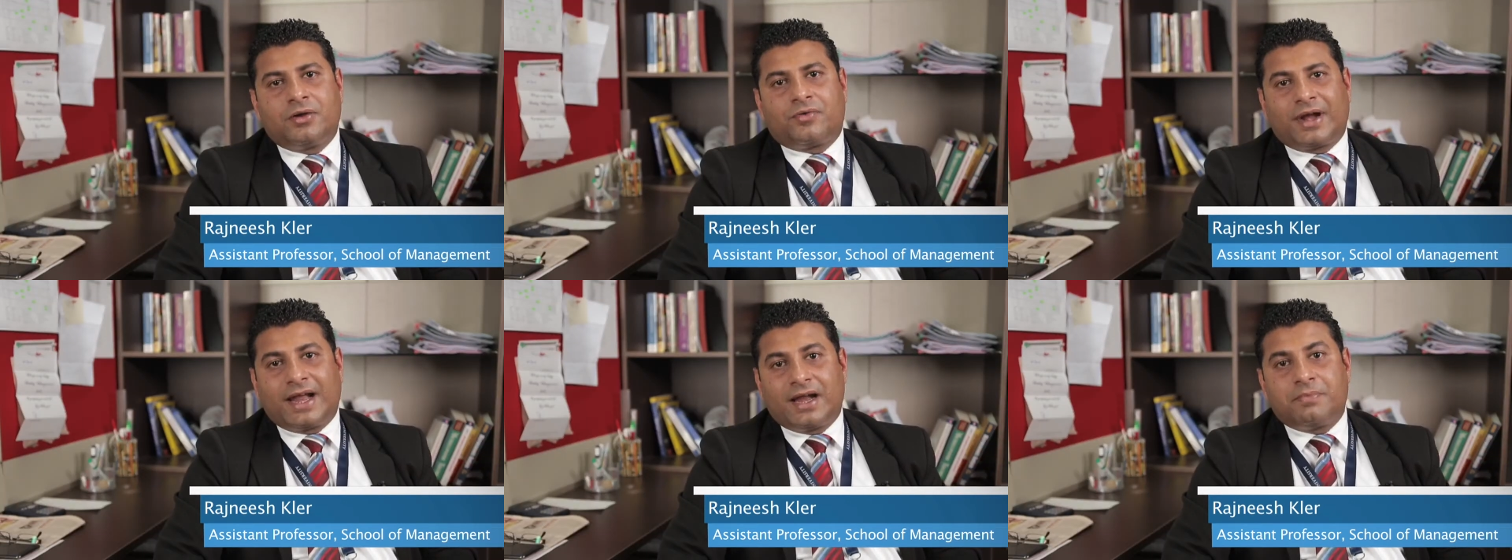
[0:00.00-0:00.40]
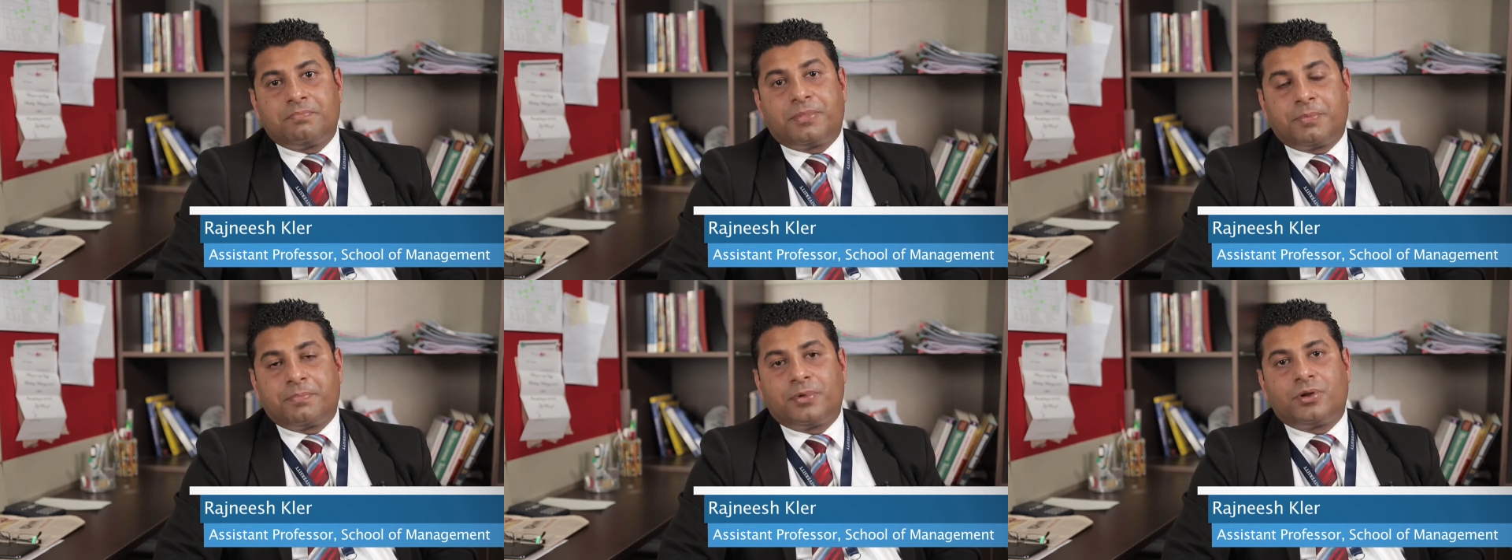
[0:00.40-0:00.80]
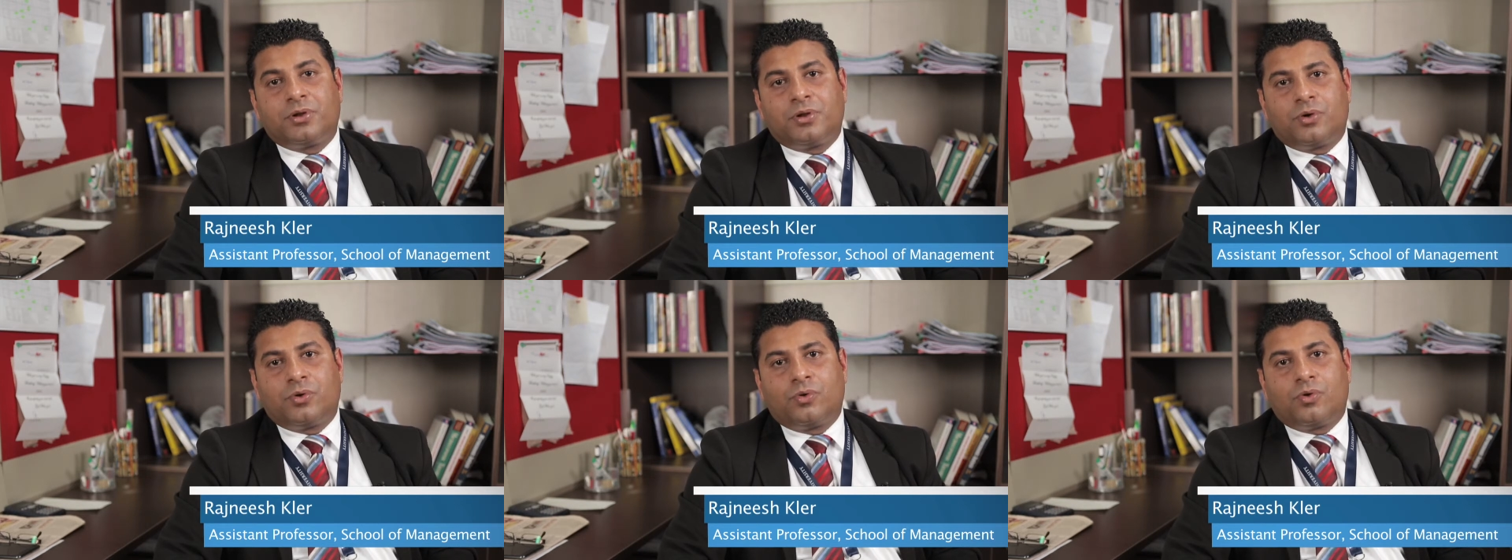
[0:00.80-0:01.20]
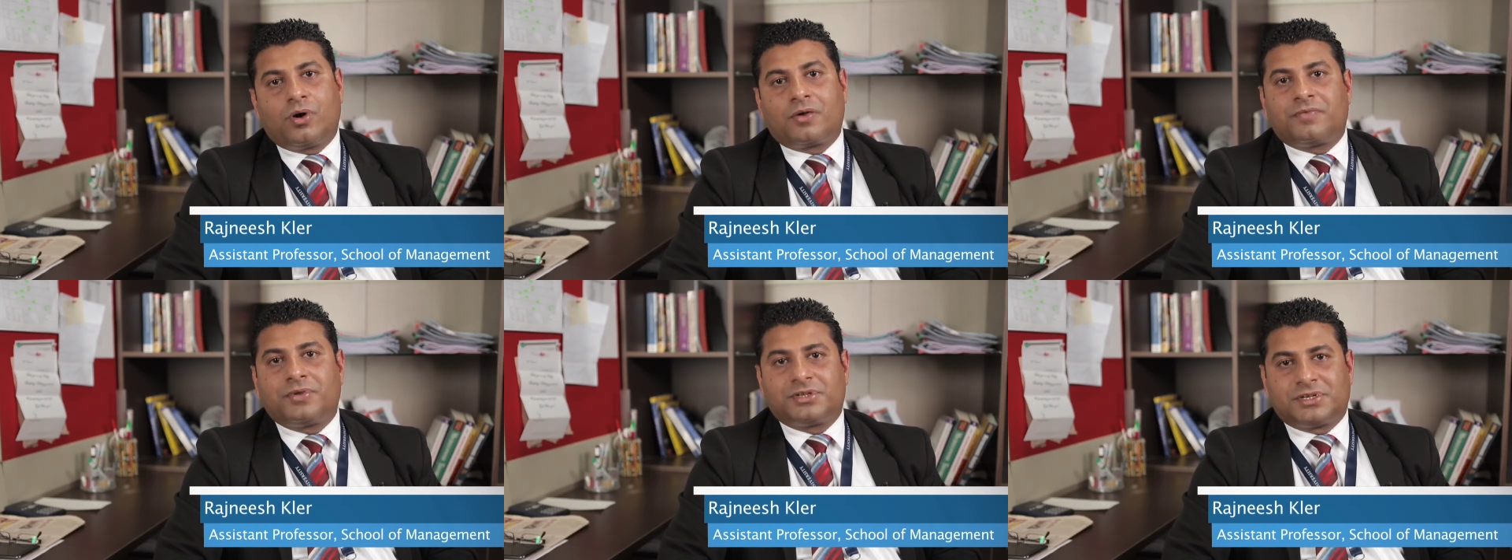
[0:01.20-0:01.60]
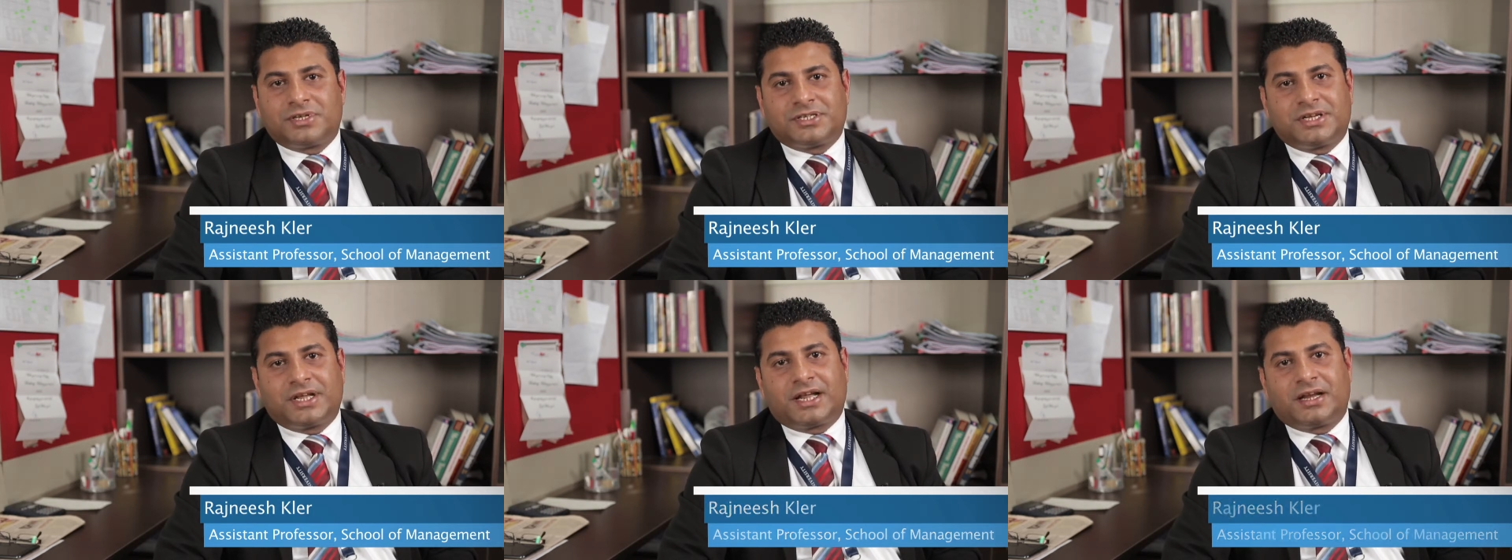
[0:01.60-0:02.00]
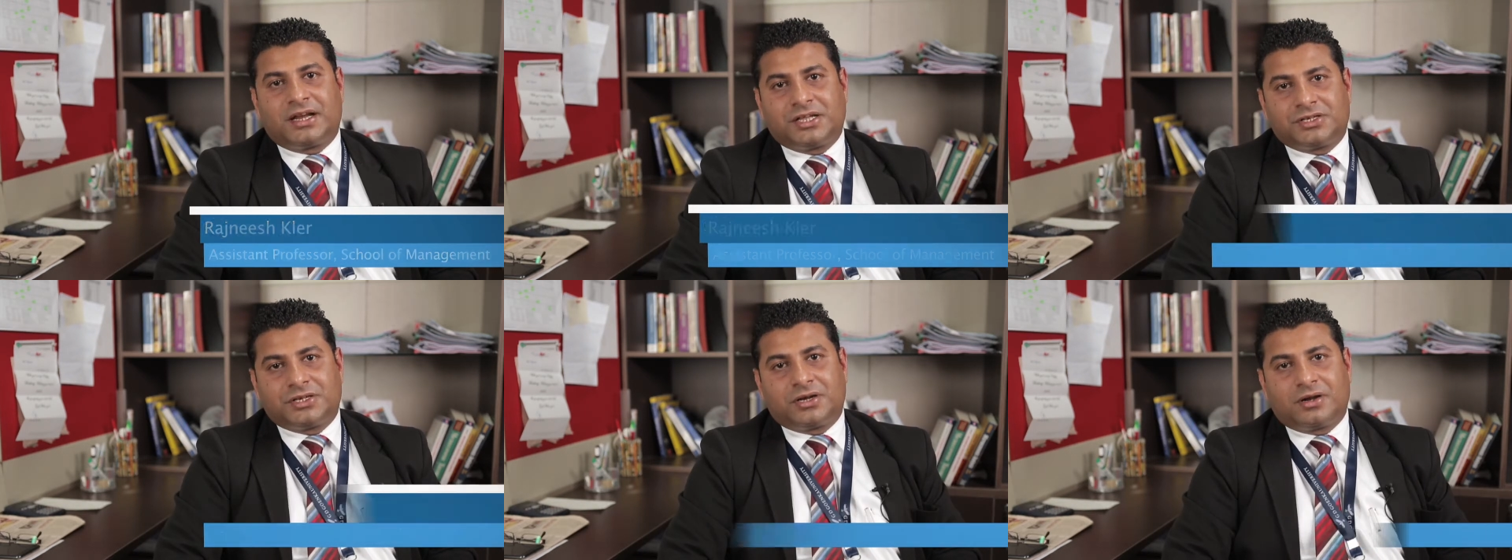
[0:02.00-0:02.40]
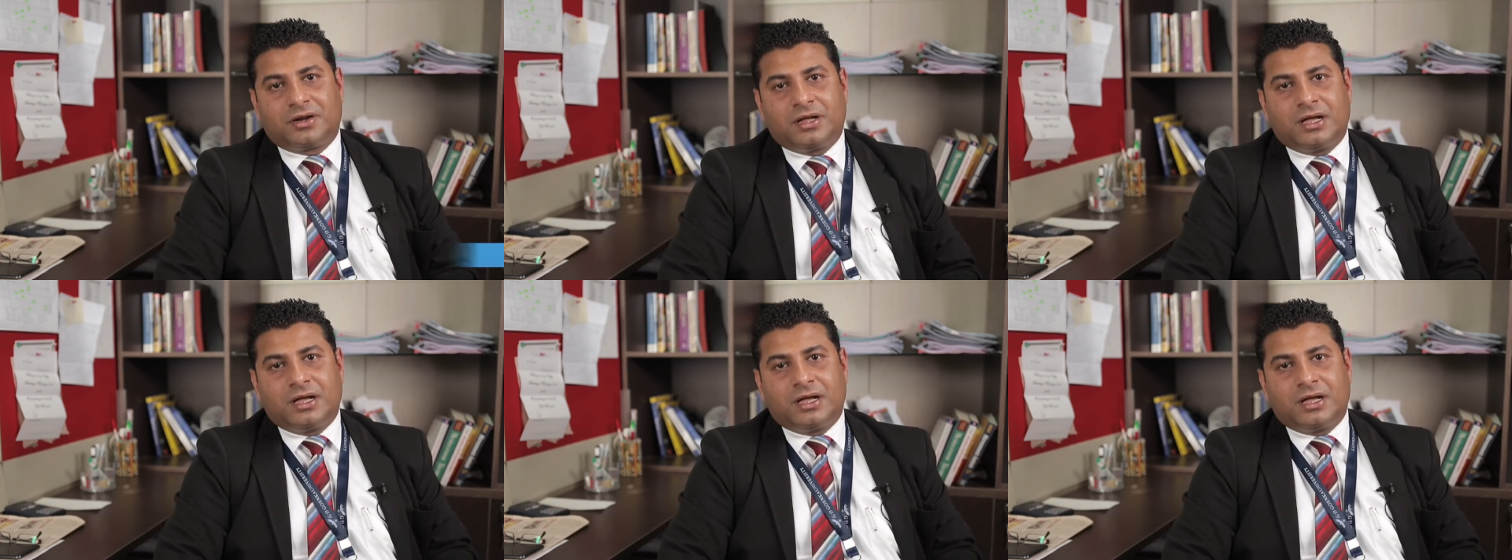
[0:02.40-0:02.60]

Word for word: train people who are futuristic in nature